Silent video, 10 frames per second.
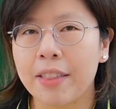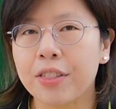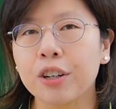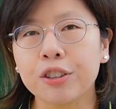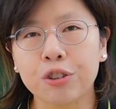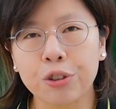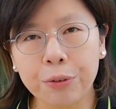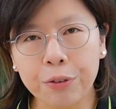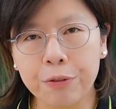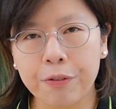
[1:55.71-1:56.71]
there are
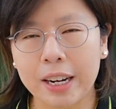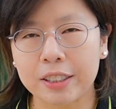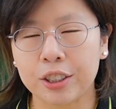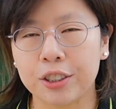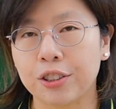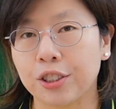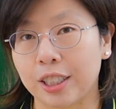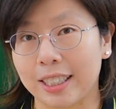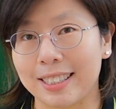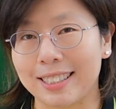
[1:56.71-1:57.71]
several factors
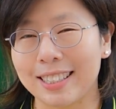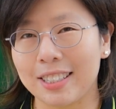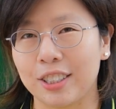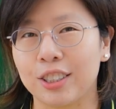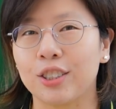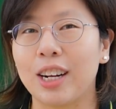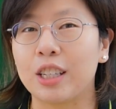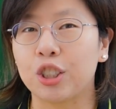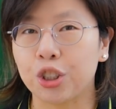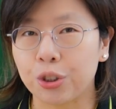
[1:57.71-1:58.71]
to consider to
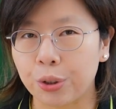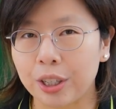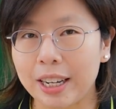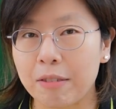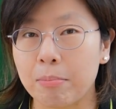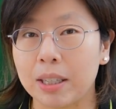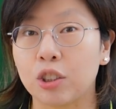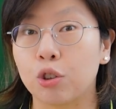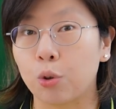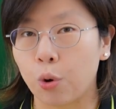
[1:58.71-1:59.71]
ensure it
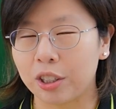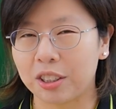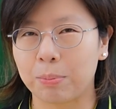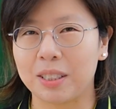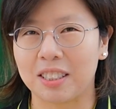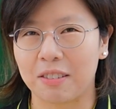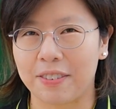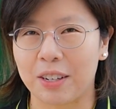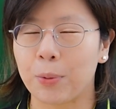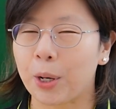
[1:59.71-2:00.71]
meets your
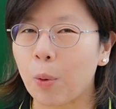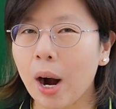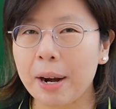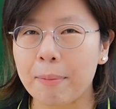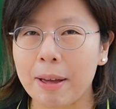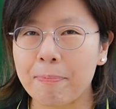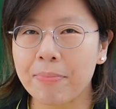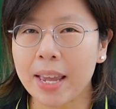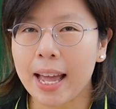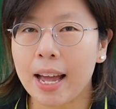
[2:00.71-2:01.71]
specific requirement.
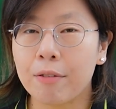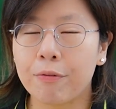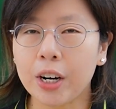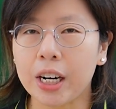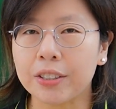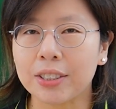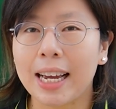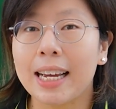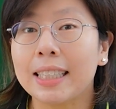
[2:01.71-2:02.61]
First,